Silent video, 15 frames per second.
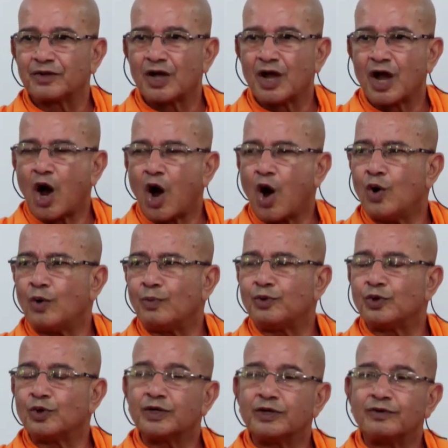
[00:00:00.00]
How
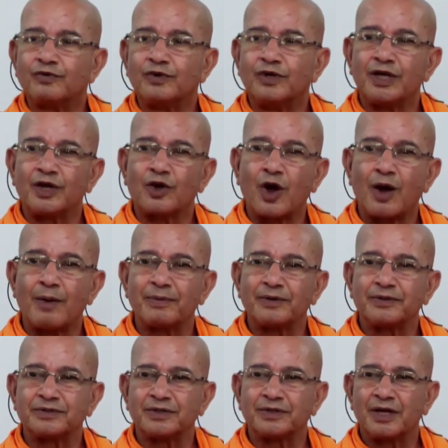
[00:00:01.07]
beautifully He
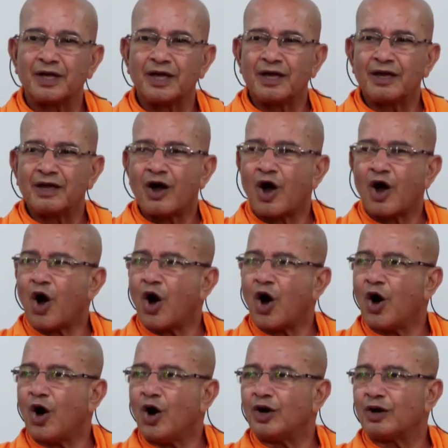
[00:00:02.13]
compensates
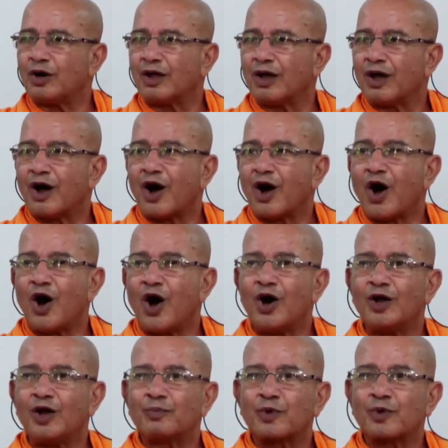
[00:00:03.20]
all
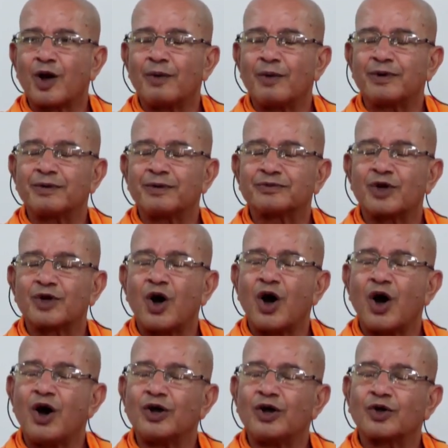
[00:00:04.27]
problems,
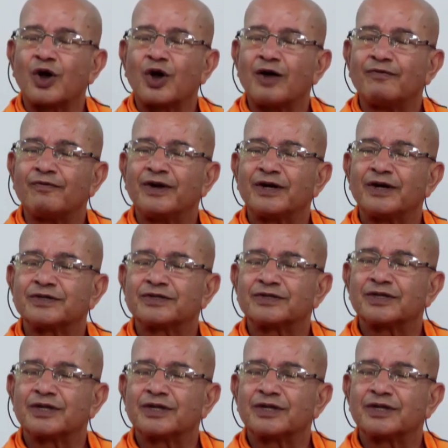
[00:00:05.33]
all conflicts.